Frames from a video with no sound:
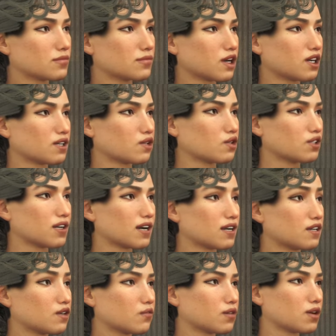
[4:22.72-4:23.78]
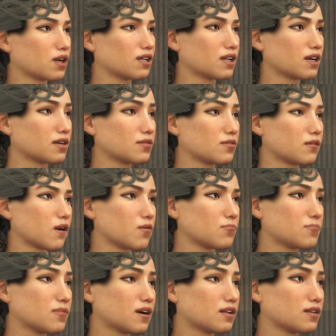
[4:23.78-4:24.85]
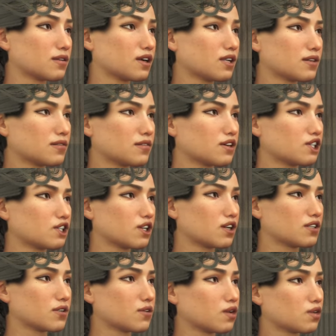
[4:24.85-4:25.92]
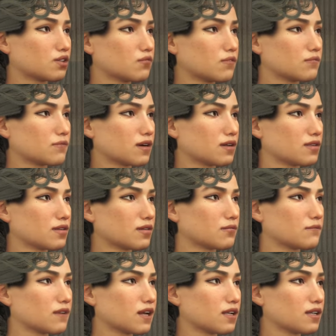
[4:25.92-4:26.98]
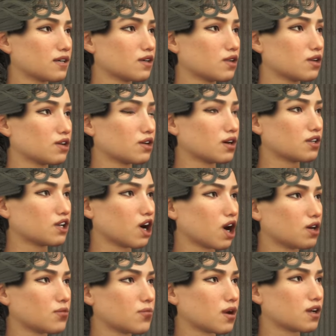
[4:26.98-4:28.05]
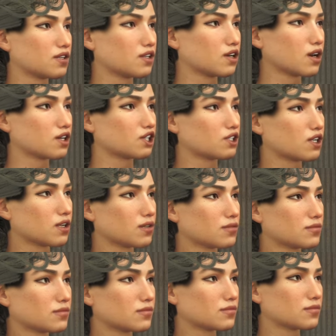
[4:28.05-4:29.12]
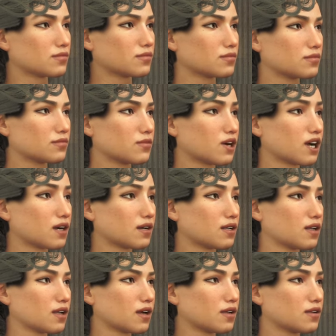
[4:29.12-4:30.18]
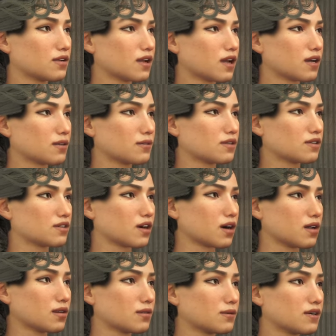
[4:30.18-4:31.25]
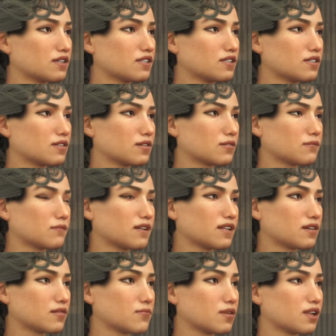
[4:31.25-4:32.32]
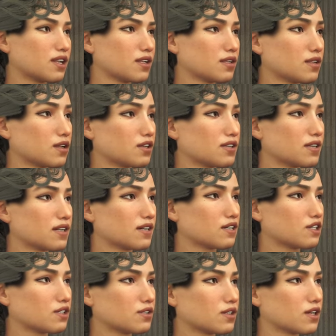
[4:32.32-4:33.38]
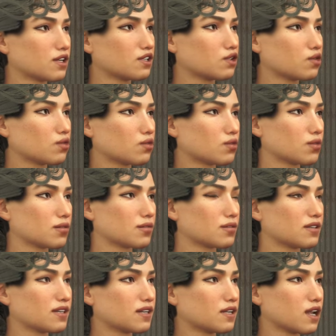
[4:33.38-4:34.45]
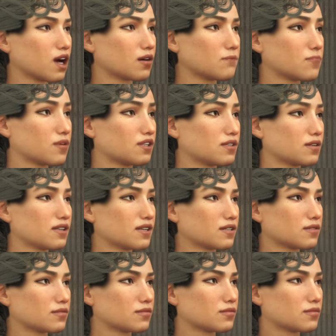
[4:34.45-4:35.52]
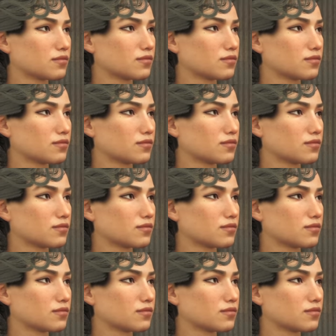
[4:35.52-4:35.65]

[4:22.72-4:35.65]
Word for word: Mayor Kuzak spoke at length about the illegal evictions that OCP has been planning in order to start the construction. Other candidates, namely John Mills, believe that Delta City is a chance to clean up the city.